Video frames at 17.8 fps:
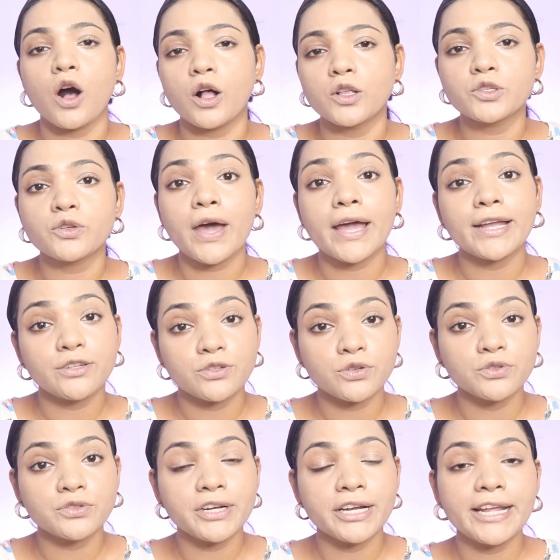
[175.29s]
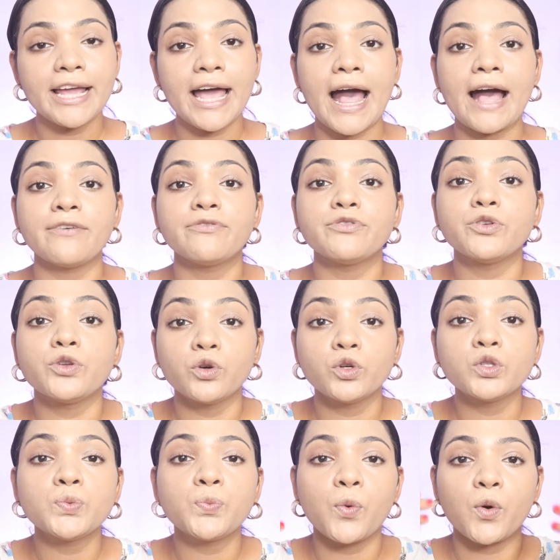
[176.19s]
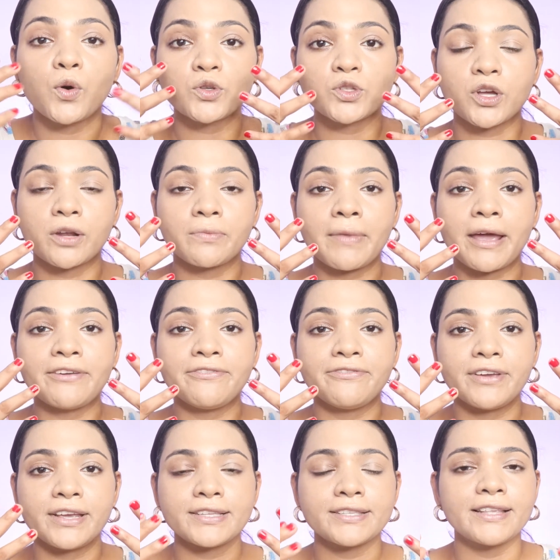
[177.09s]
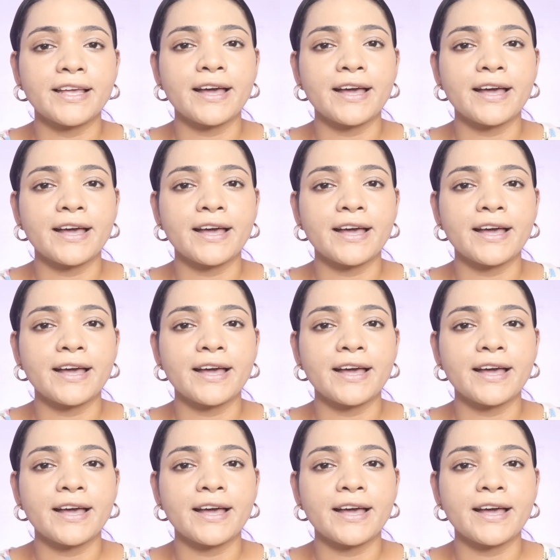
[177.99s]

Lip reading: Also, I don't really have huge pores on my face.